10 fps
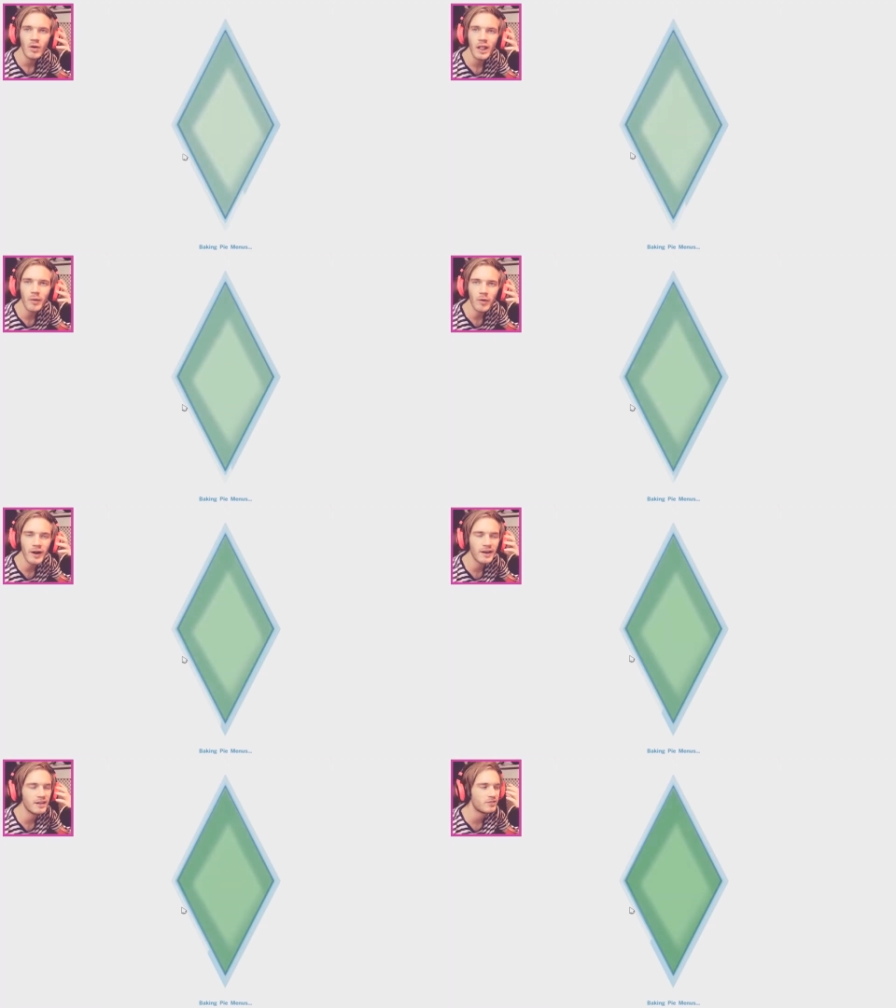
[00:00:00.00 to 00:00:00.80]
All I
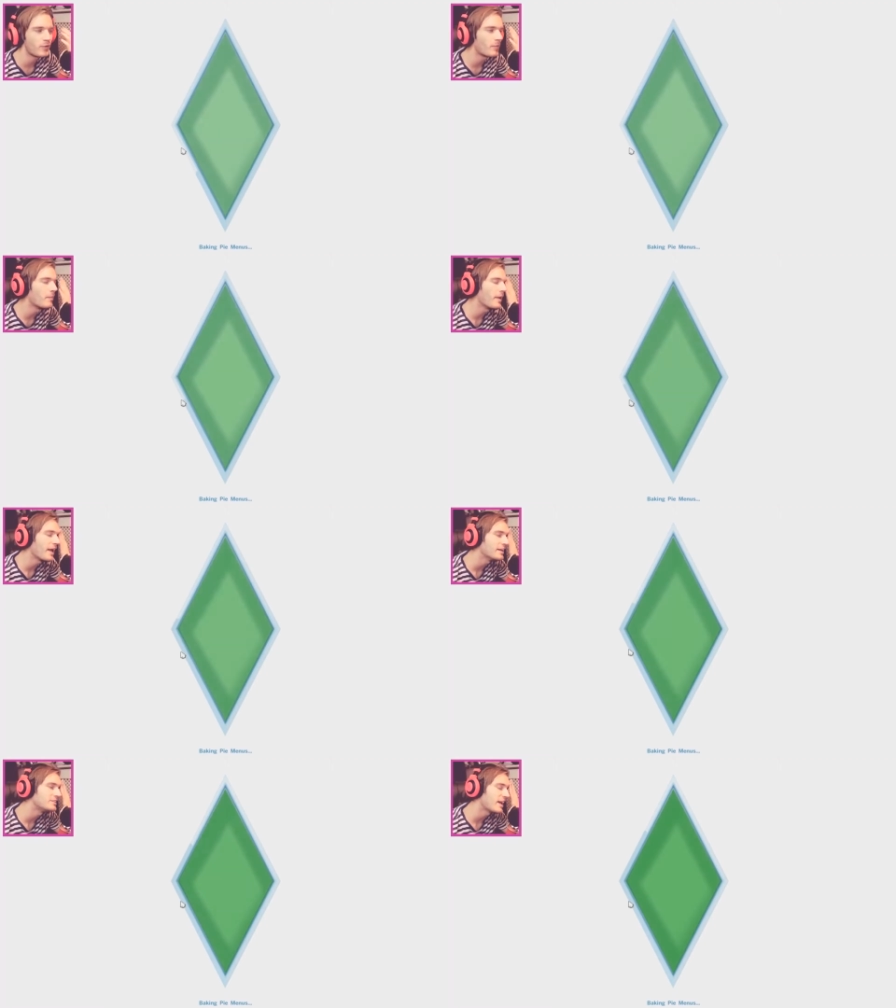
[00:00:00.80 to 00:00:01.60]
want is for my
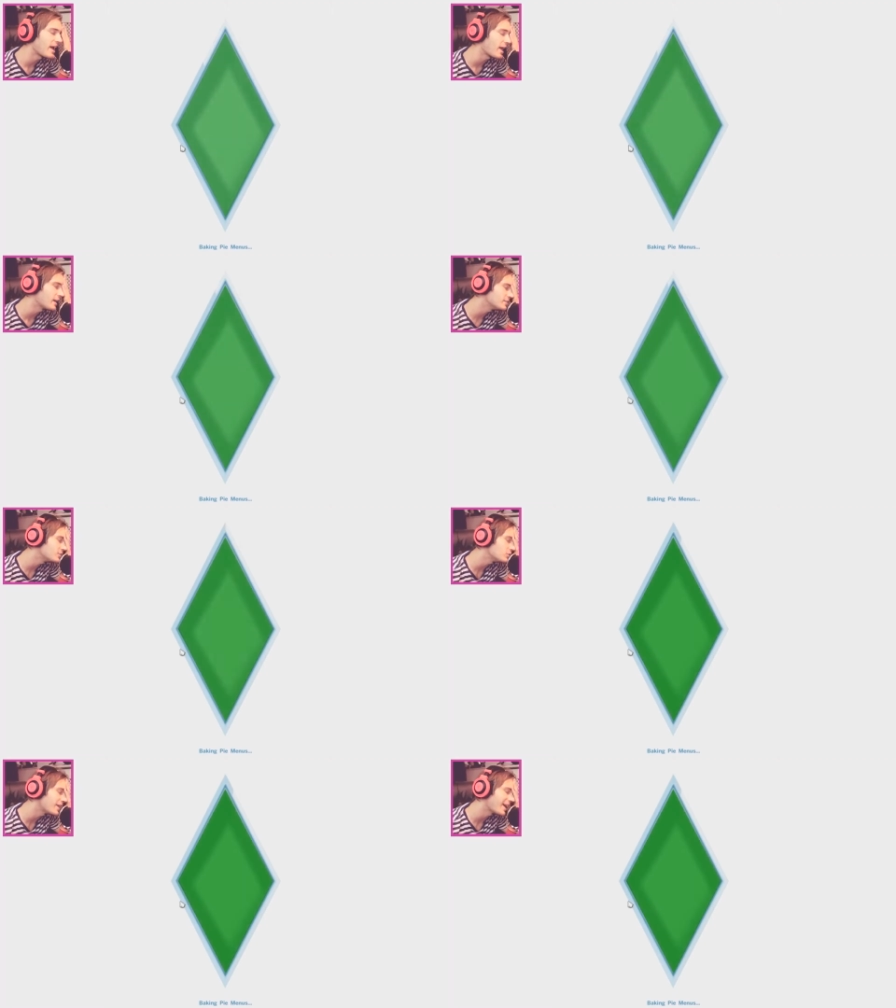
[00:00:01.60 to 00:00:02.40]
man
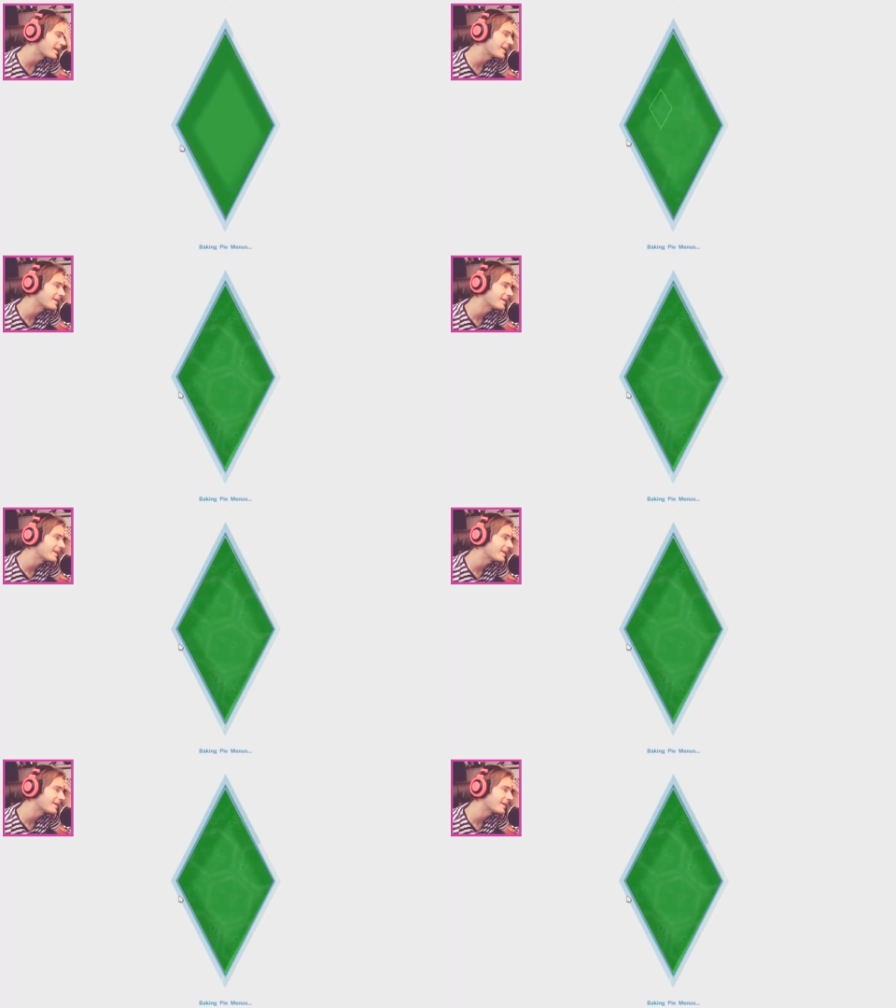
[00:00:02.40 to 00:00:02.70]
Chan to get